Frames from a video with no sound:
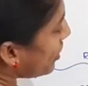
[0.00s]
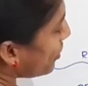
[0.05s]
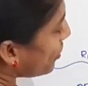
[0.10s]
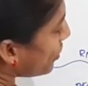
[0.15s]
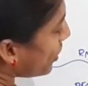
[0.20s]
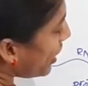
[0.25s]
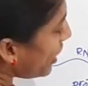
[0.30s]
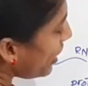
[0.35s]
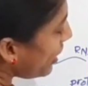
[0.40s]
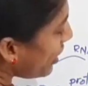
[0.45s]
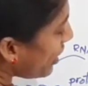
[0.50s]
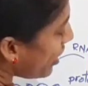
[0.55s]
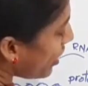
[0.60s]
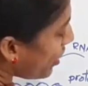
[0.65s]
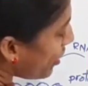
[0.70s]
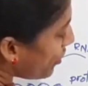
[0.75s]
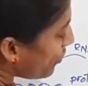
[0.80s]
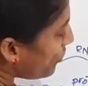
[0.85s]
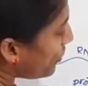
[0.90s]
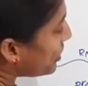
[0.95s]

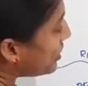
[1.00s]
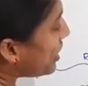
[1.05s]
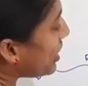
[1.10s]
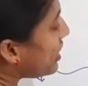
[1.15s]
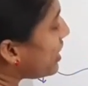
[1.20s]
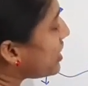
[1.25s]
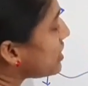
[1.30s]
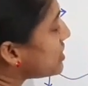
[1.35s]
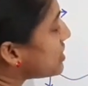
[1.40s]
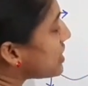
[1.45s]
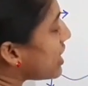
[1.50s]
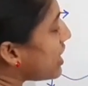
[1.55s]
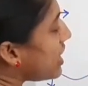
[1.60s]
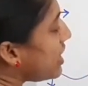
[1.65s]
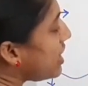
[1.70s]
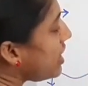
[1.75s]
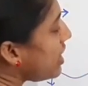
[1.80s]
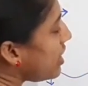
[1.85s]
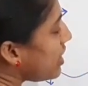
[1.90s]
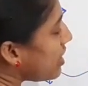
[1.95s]
Okay, within a
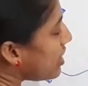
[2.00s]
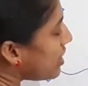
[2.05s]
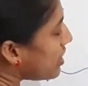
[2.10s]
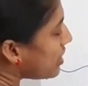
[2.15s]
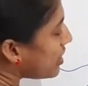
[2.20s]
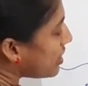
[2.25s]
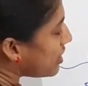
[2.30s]
cell,